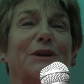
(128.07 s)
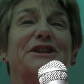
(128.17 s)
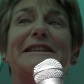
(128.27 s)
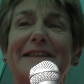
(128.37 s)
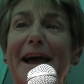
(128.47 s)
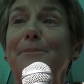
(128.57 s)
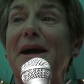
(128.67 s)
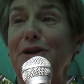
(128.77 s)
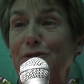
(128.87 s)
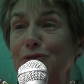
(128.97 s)
which is our
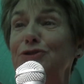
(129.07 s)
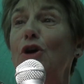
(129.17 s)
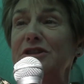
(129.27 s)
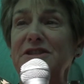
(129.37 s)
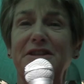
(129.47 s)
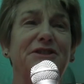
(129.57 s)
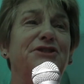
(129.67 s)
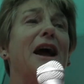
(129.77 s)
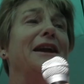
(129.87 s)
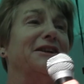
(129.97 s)
medical doctors in
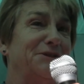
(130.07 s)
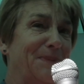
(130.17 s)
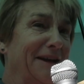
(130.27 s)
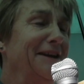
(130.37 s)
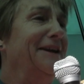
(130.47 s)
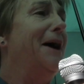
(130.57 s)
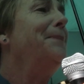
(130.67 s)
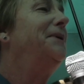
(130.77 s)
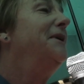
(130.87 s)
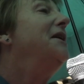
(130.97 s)
Australia speaking
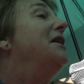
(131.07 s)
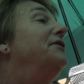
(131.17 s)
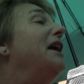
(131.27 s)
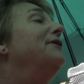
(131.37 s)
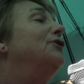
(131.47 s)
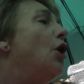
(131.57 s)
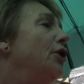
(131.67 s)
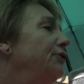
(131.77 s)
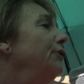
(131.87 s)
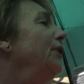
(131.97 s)
up, they've got